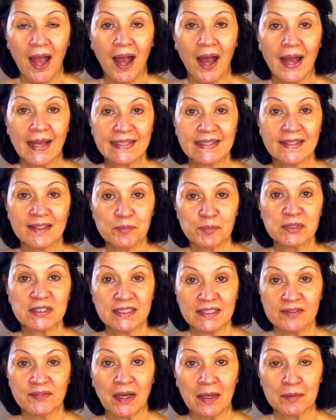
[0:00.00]
I can't
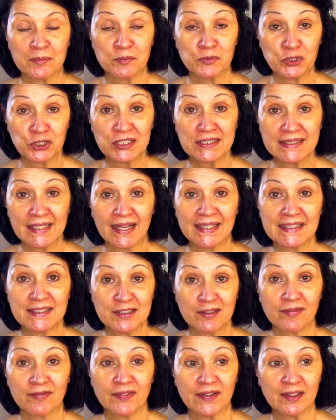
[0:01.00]
believe I've just started
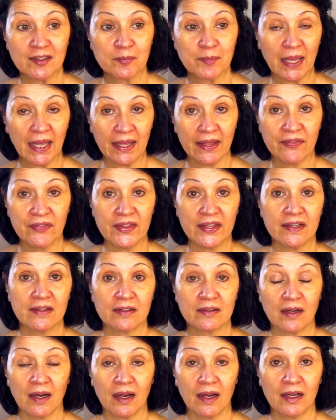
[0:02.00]
to film and
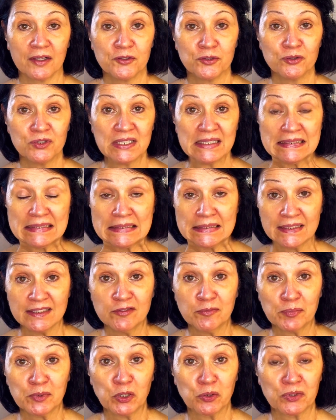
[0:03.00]
they're using the
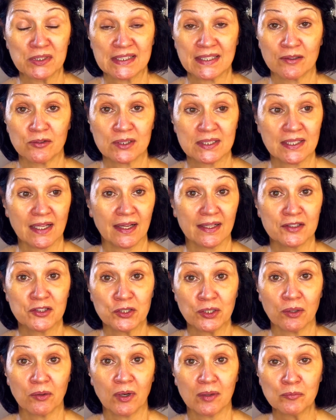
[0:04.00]
leaf blowers outside.
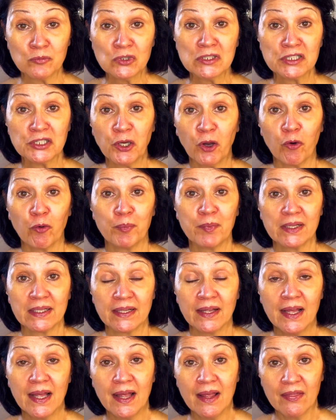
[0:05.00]
So I'm really
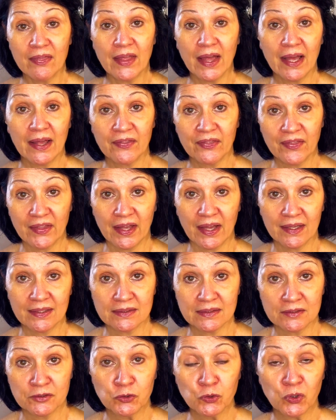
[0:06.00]
hoping that
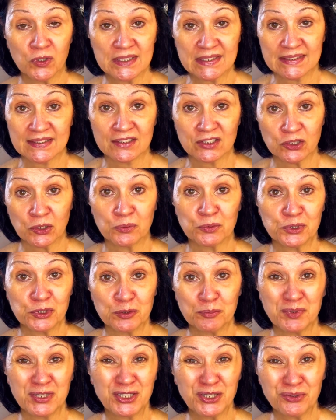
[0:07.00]
that noise isn't going
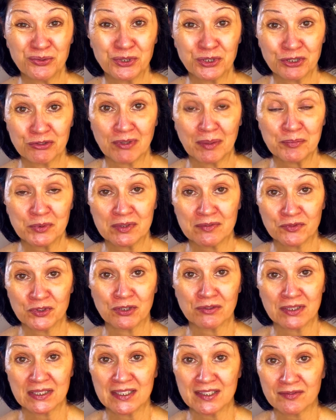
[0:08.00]
to be too disruptive
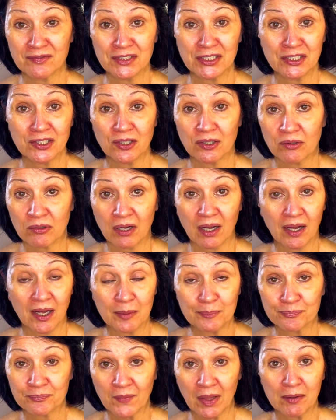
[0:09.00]
during this video.
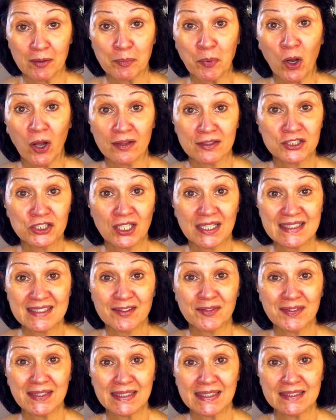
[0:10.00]
I apologize
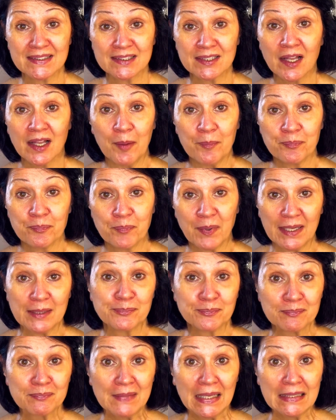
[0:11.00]
if it is, but
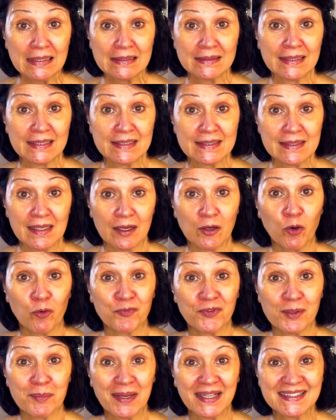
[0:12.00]
let's hope
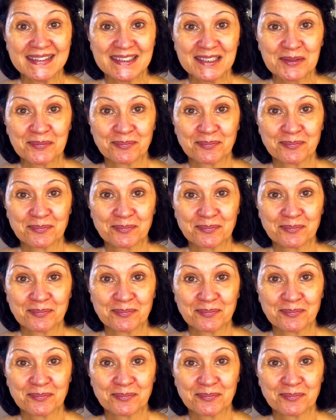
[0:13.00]
for the best.